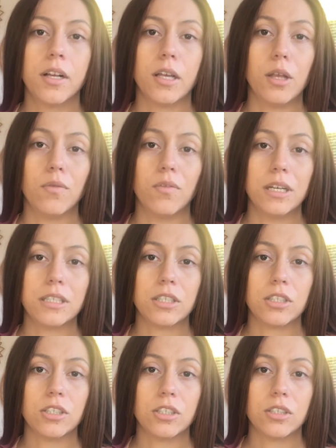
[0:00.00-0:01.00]

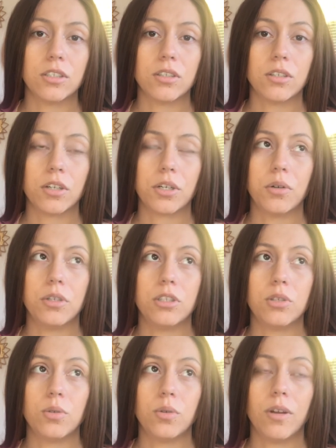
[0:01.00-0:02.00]
investors are going
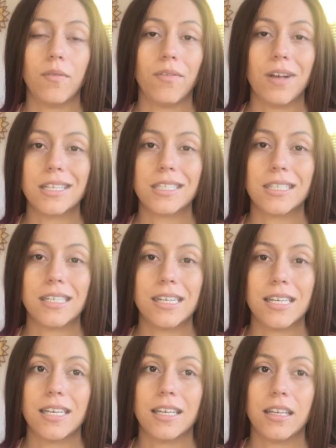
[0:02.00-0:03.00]
to invest in
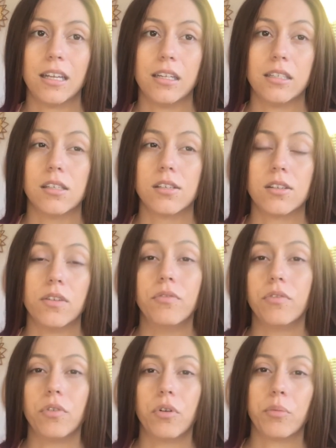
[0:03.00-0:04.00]
it in some
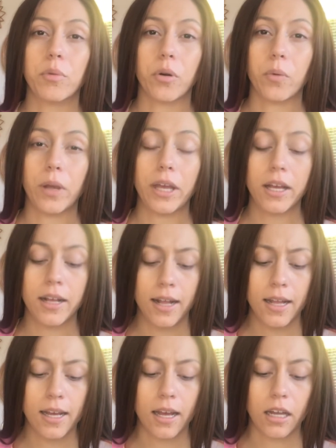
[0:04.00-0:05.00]
form or way.
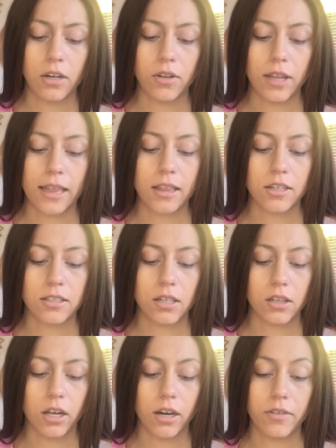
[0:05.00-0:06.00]
I know that there's a
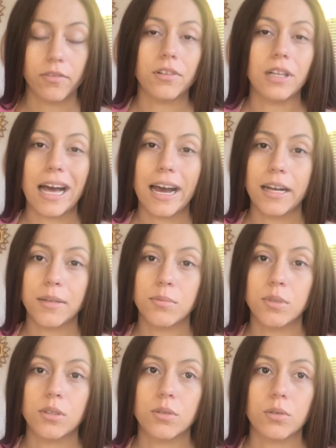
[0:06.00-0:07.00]
lot of
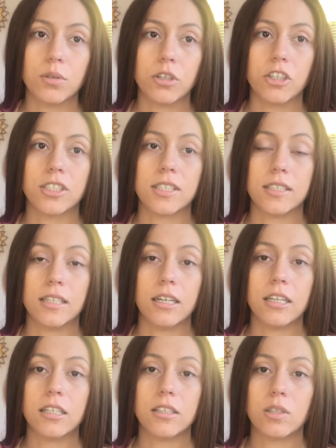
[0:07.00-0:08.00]
labs or
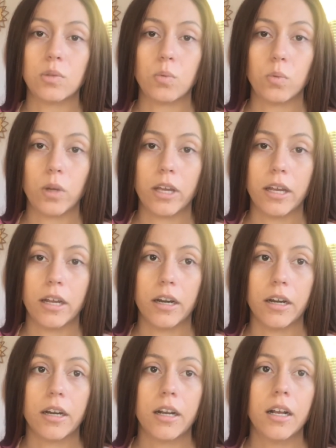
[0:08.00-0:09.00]
studies where